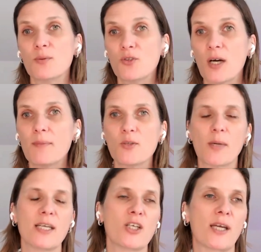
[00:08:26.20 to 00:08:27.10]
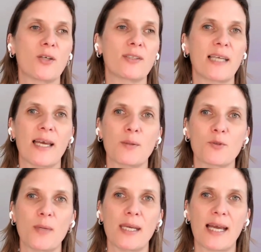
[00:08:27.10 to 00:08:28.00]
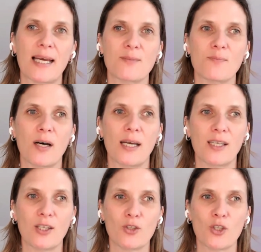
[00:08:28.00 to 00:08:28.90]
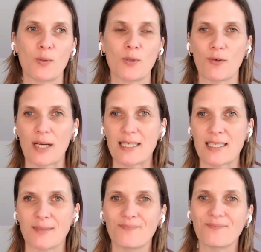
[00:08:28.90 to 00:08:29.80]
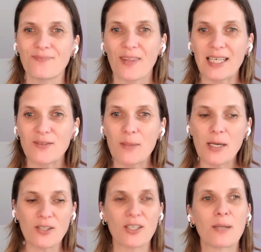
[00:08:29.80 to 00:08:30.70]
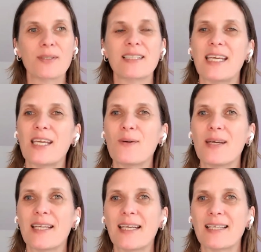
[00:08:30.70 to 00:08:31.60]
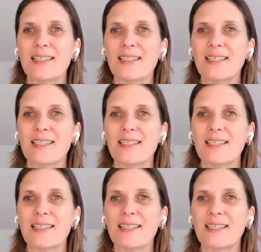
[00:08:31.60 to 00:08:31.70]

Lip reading: subscribe to my channel because it helps me as my YouTube creator. Thanks very much, and I will see you in the